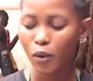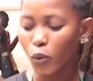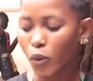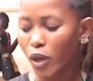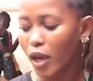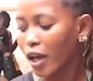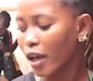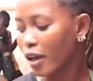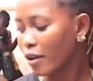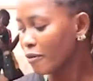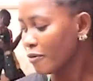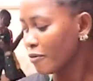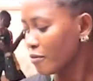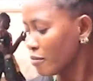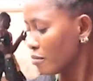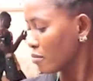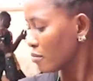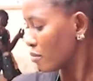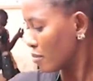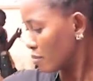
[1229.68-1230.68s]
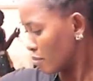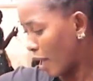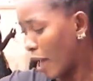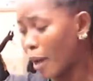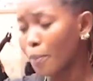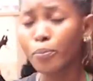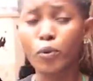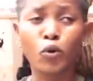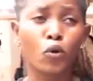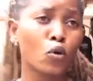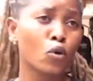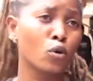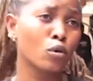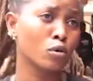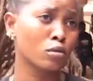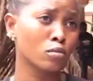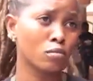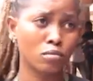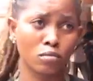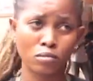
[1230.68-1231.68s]
we have
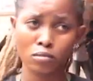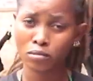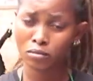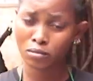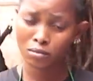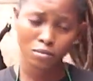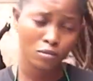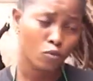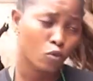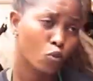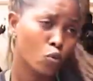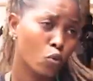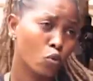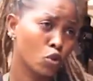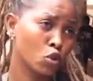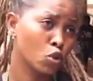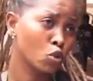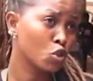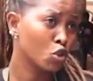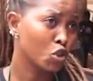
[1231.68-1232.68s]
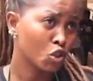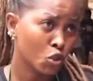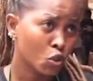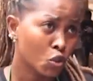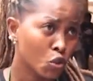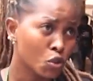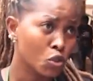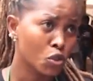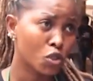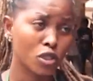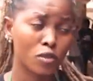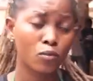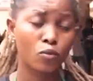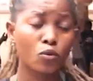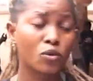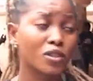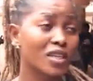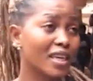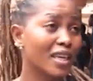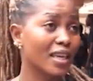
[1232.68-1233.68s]
apple, we do juice,
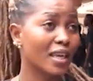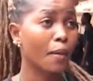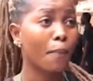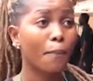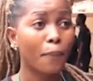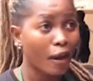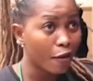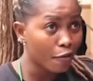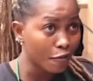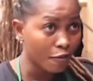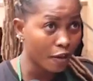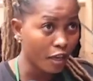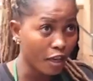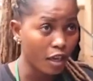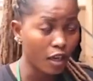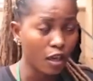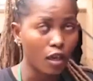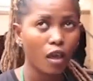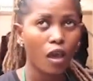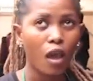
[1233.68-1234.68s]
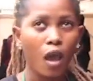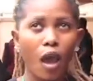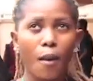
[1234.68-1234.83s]
smoothie, parfait.